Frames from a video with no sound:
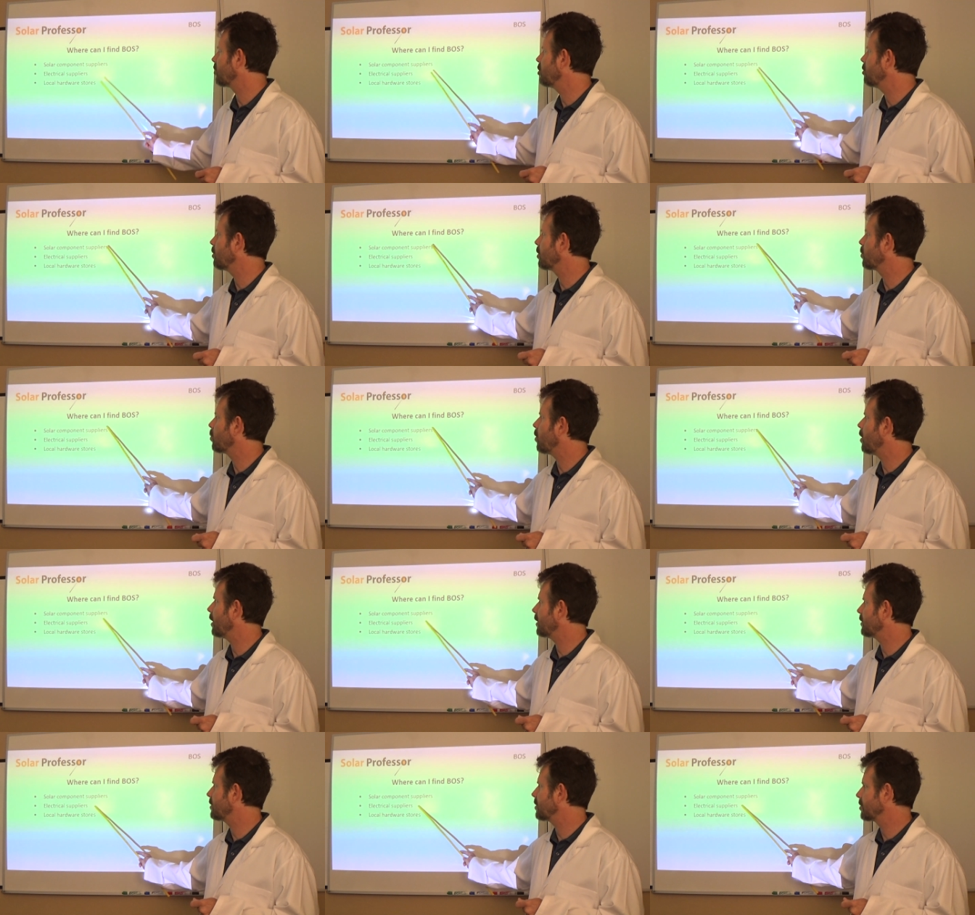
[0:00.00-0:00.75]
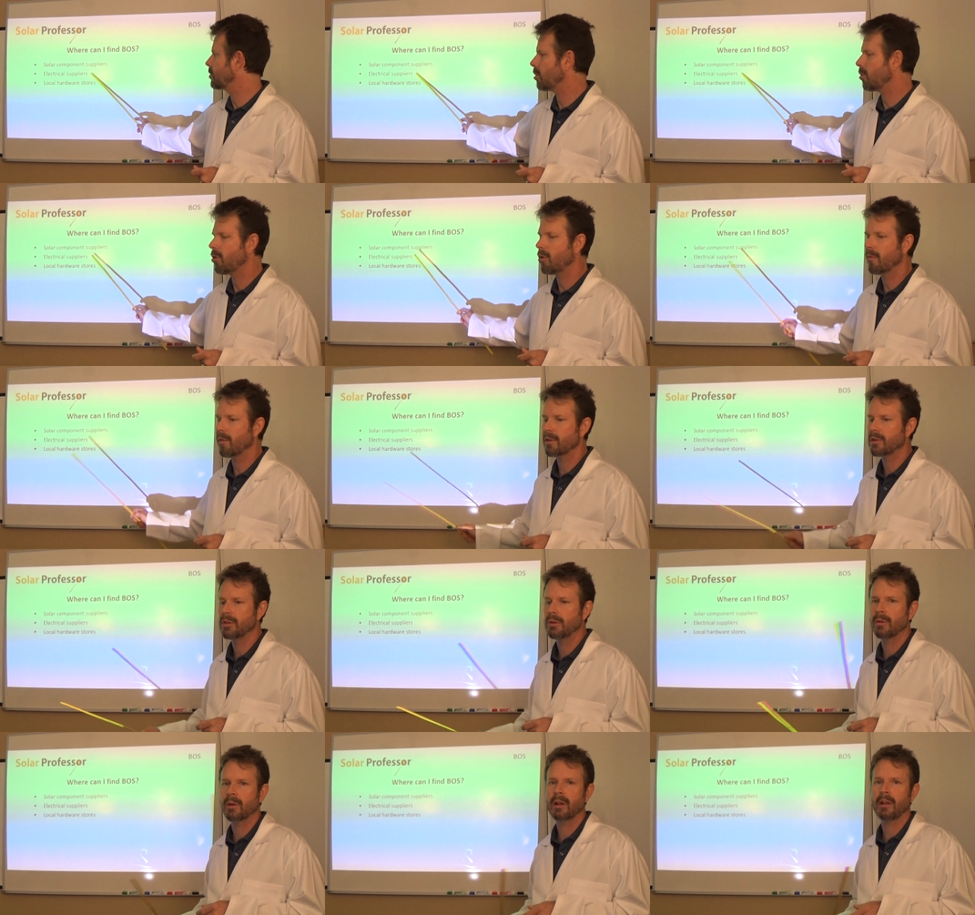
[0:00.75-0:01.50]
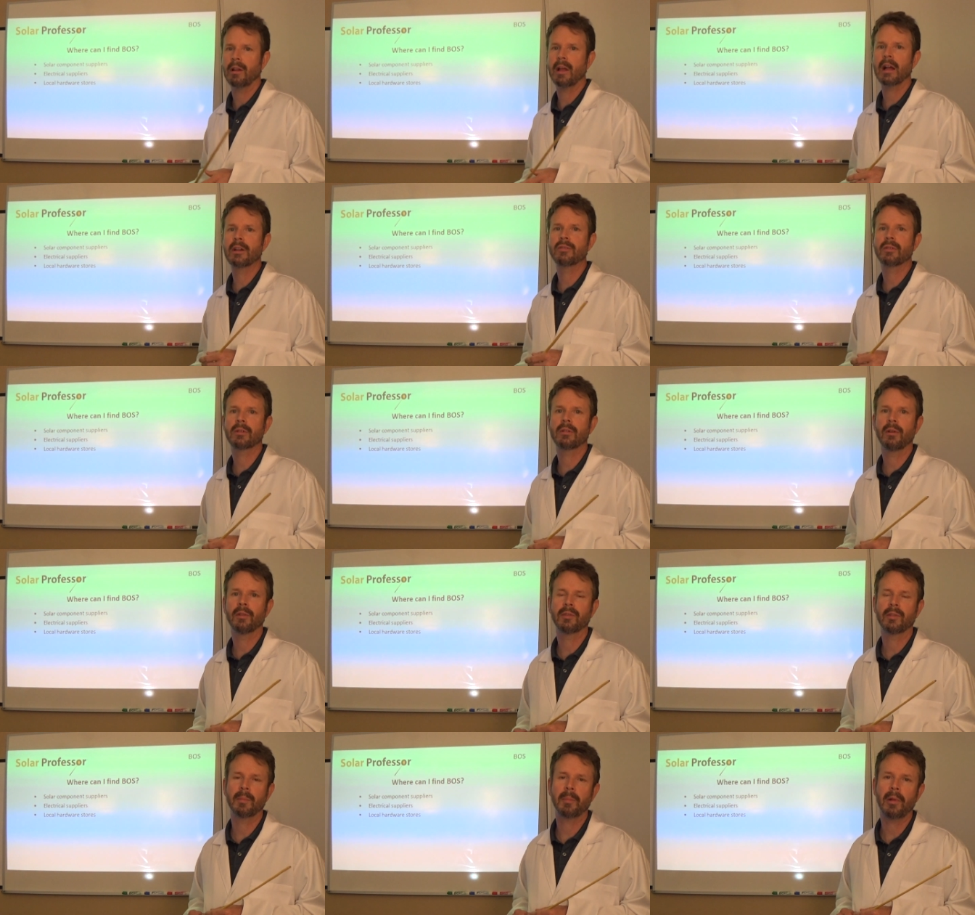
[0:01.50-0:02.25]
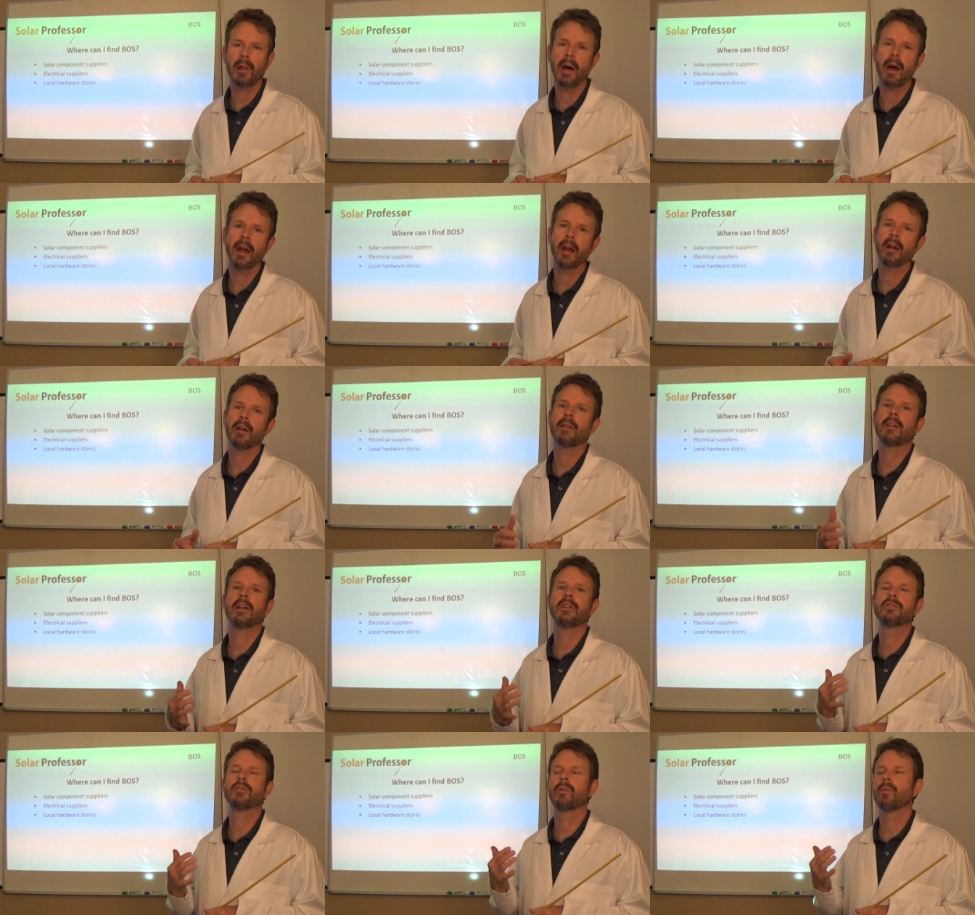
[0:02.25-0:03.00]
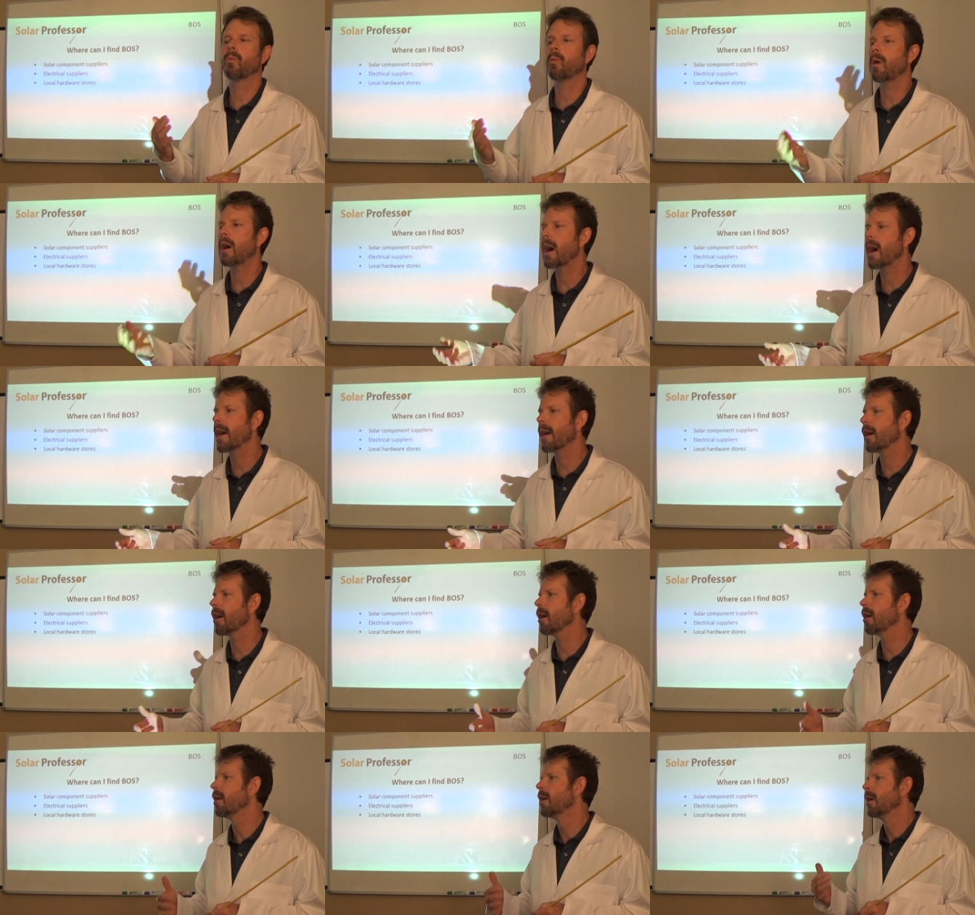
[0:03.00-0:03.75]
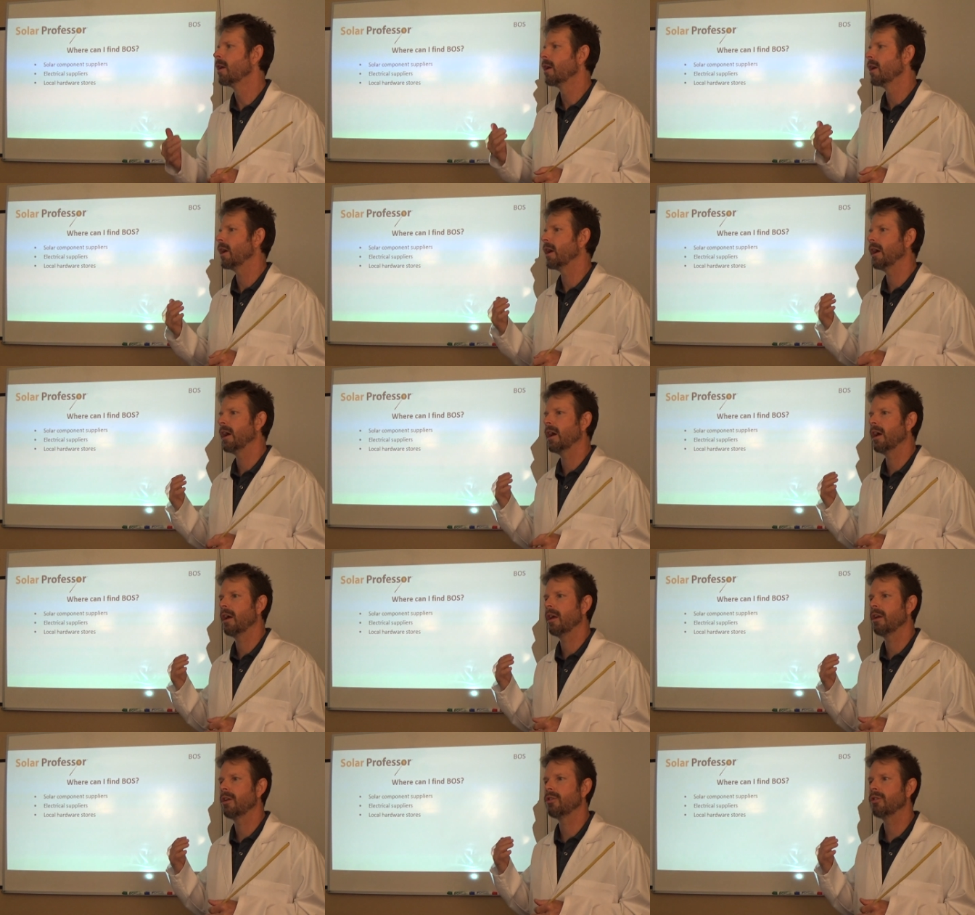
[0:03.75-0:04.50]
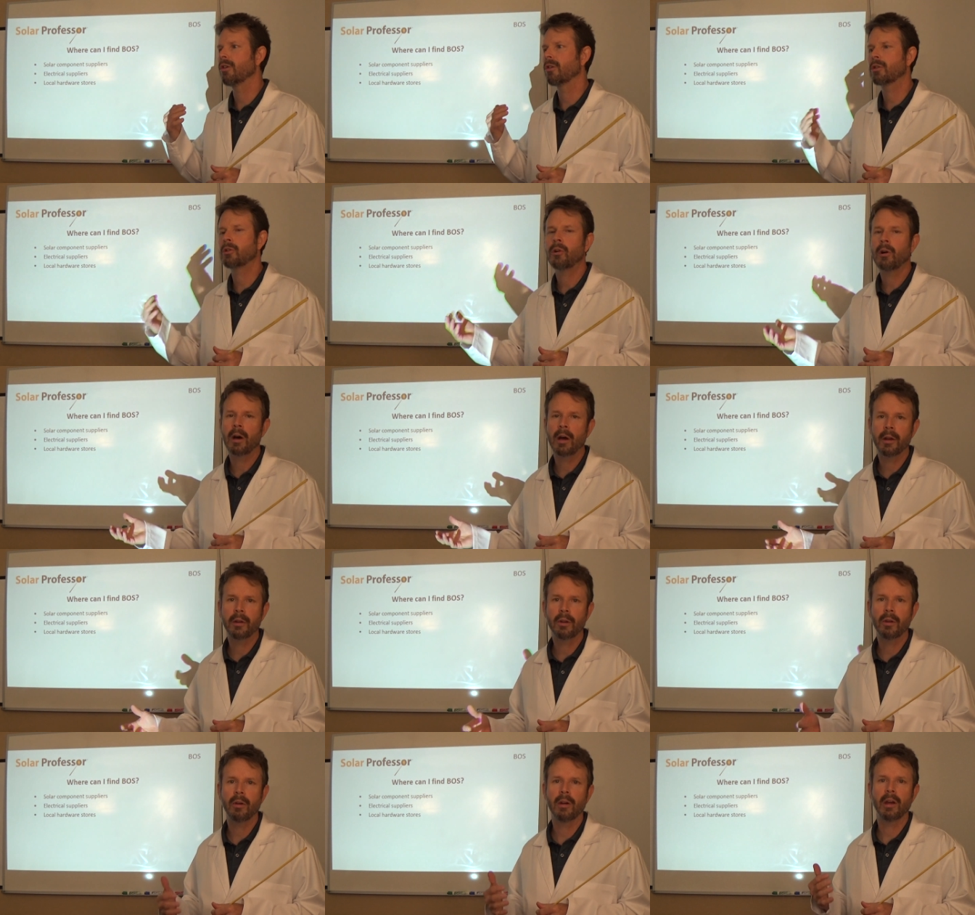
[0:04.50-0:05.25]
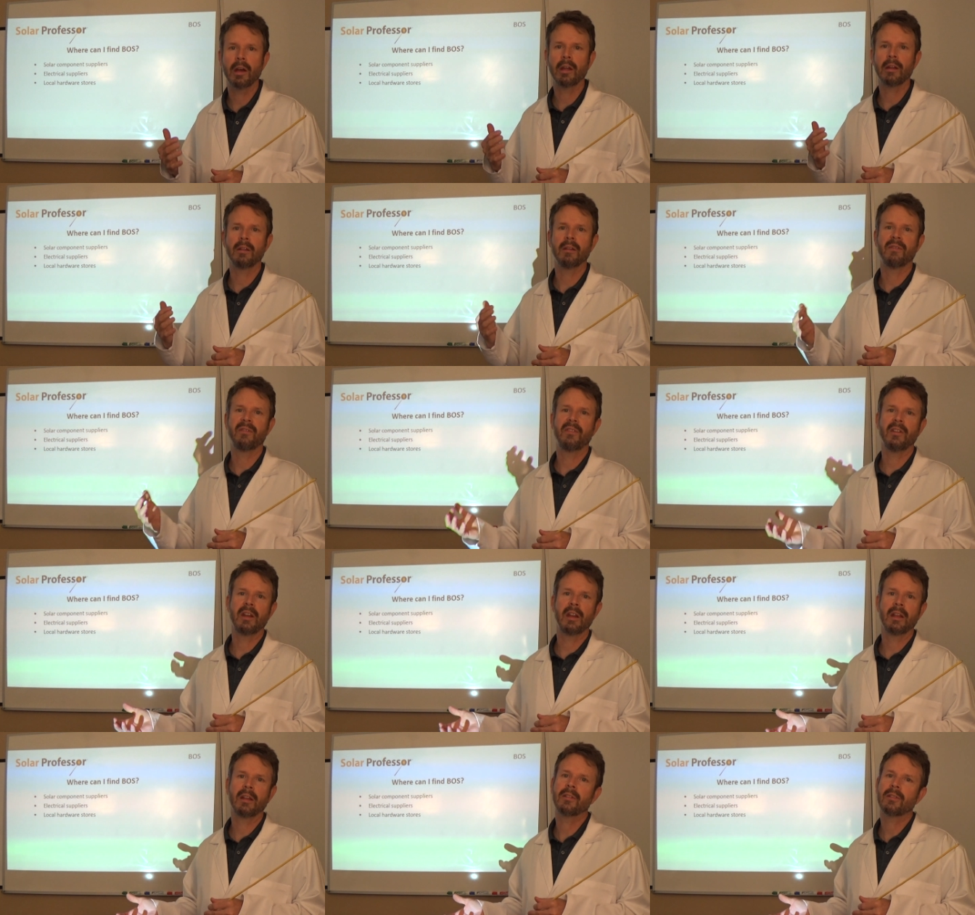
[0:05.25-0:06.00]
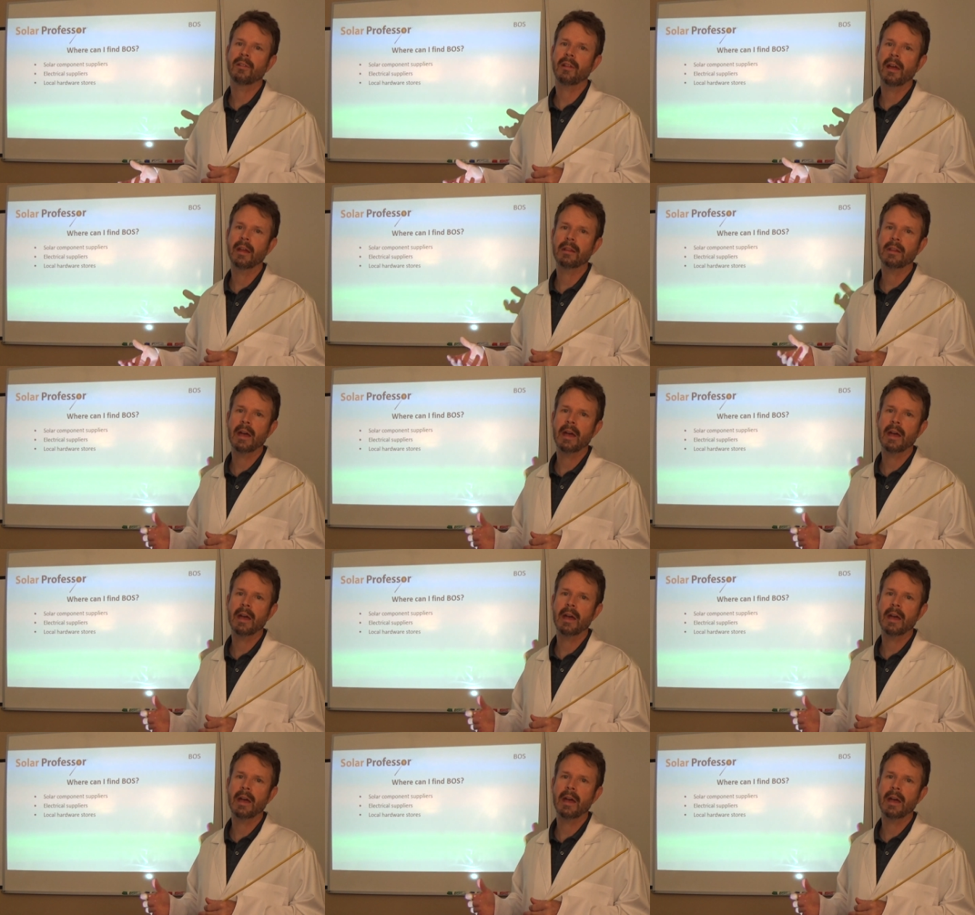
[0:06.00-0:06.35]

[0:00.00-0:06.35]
you would want to go over to an electrical supplier to get your wire and your conduit and the fittings like